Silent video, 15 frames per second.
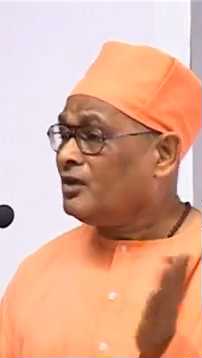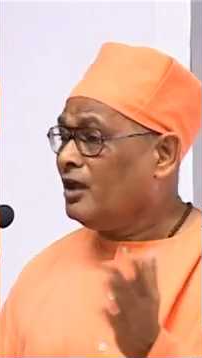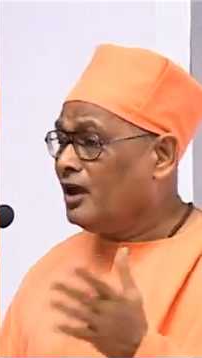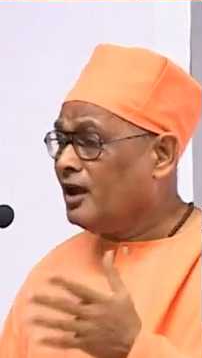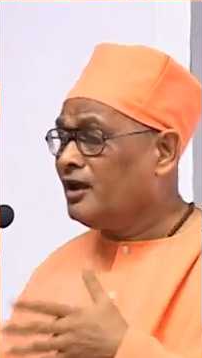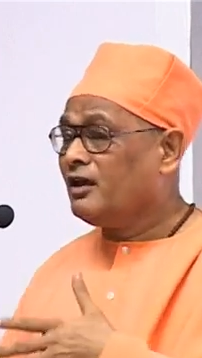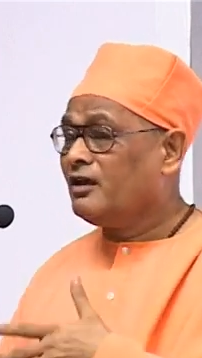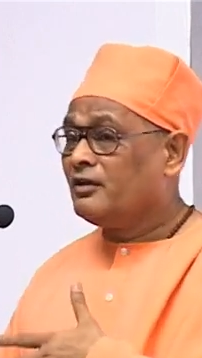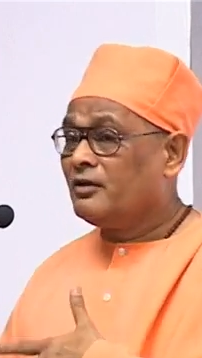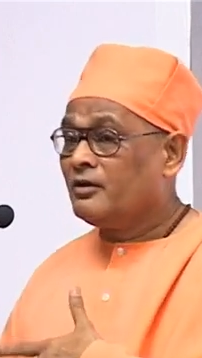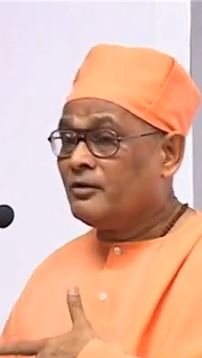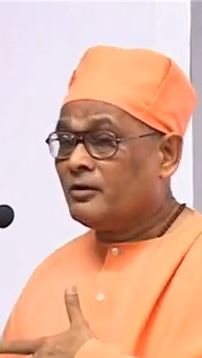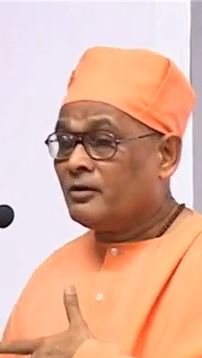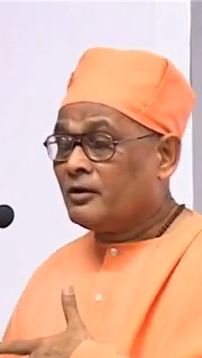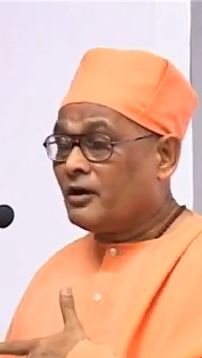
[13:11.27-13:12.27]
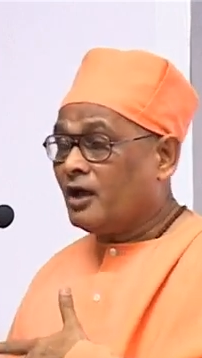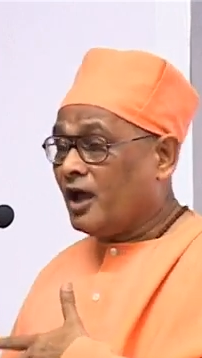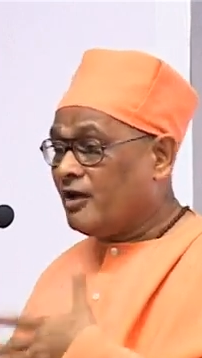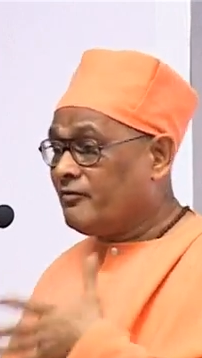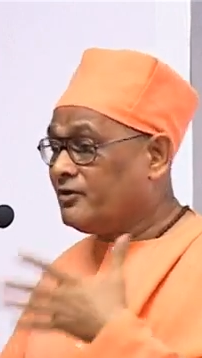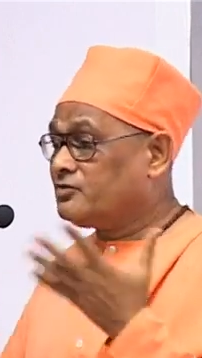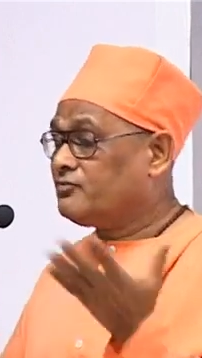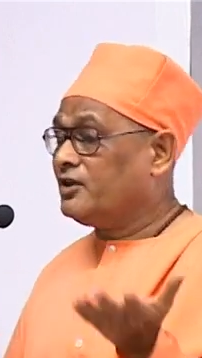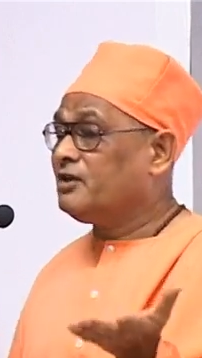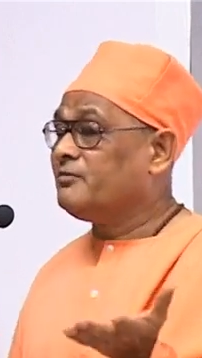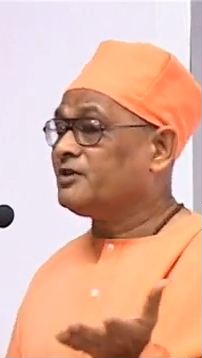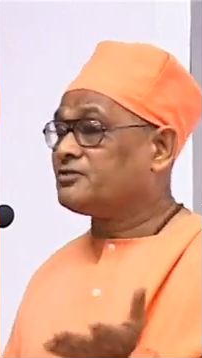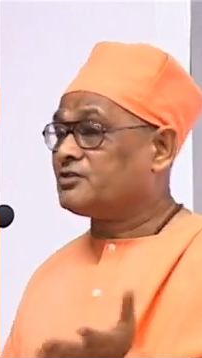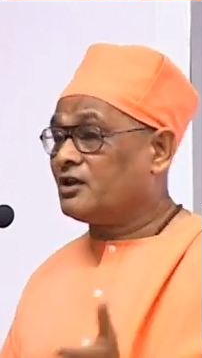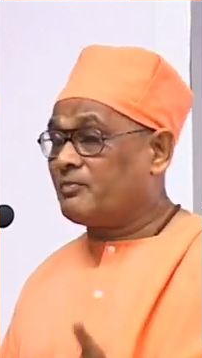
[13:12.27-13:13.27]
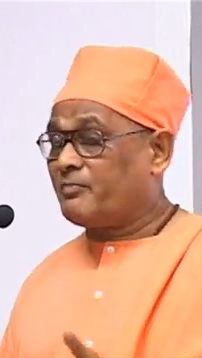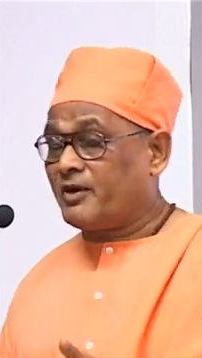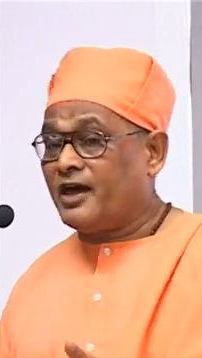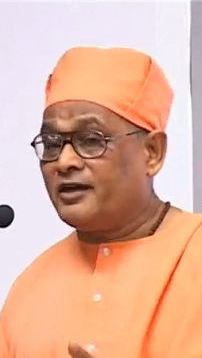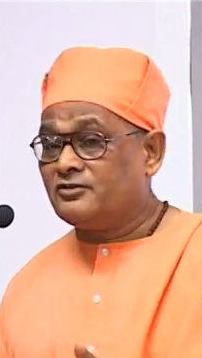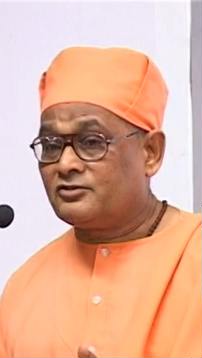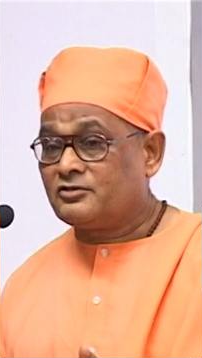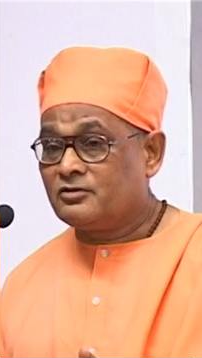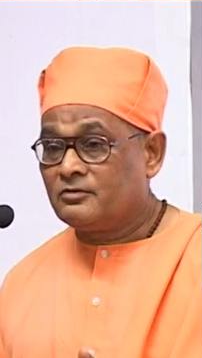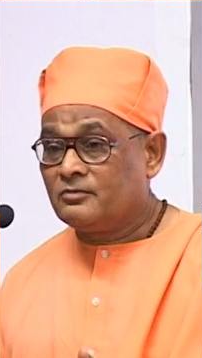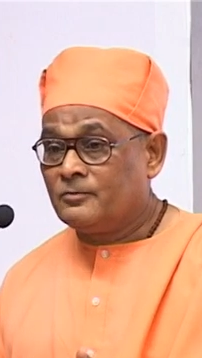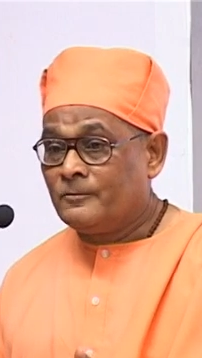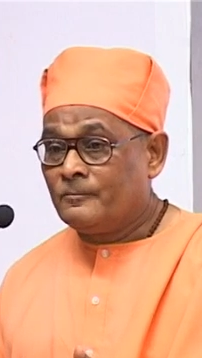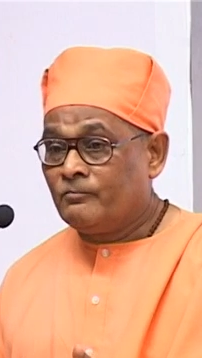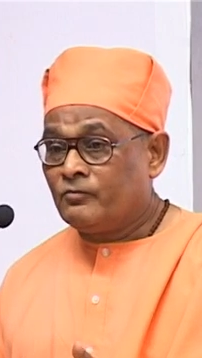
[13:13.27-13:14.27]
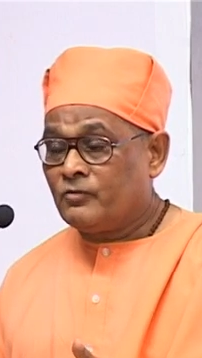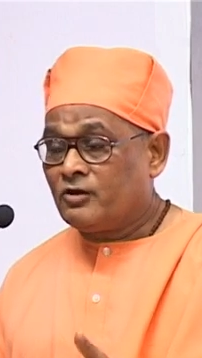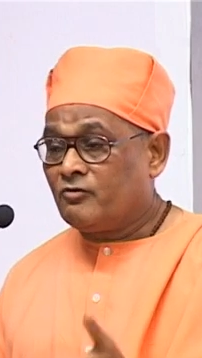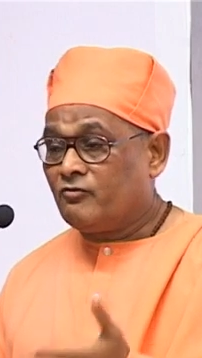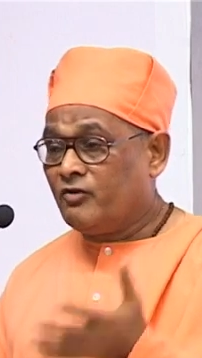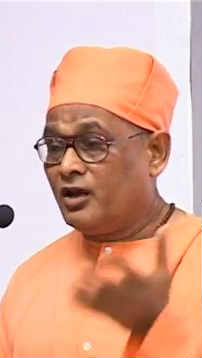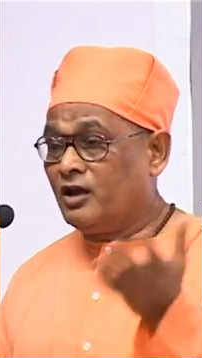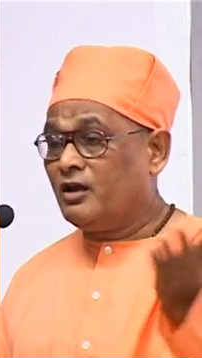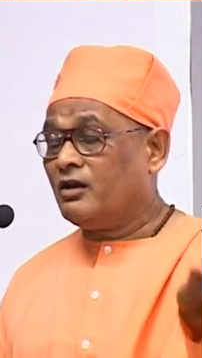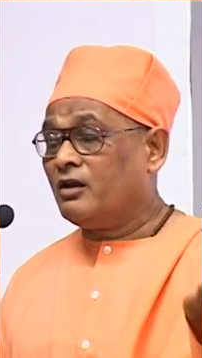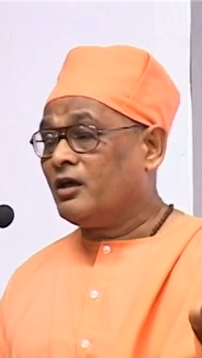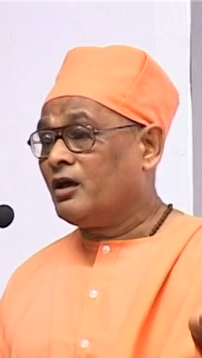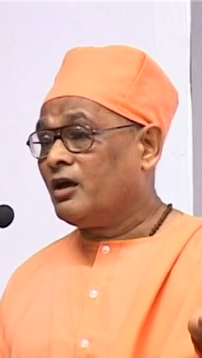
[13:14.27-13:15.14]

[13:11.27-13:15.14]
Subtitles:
And I was very much surprised when